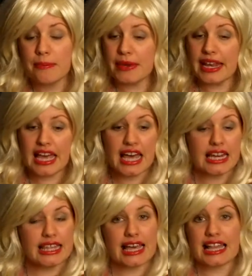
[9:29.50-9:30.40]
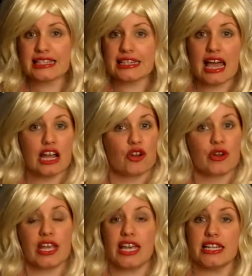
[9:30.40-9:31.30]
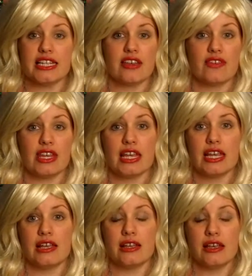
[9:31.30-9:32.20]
But honey, that's not creativity.